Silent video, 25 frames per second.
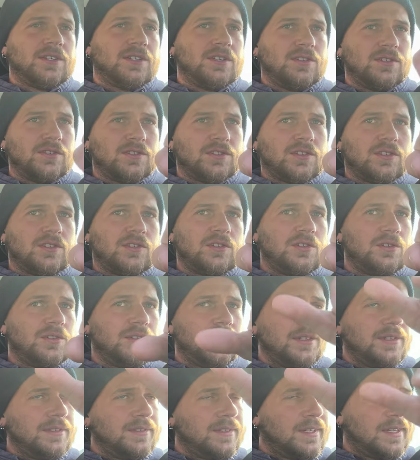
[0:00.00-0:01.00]
use a
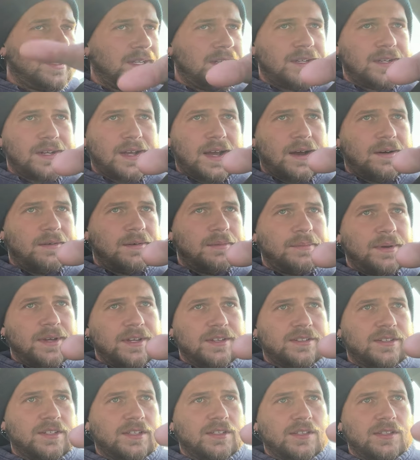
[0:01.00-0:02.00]
lure, then I would
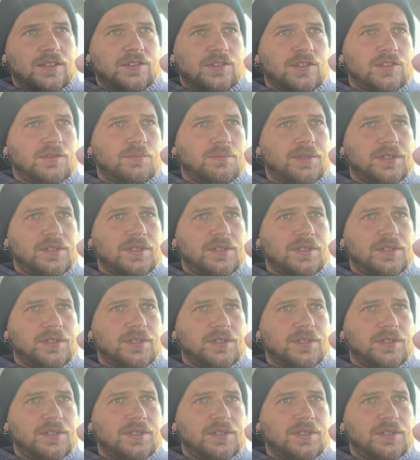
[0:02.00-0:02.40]
basically just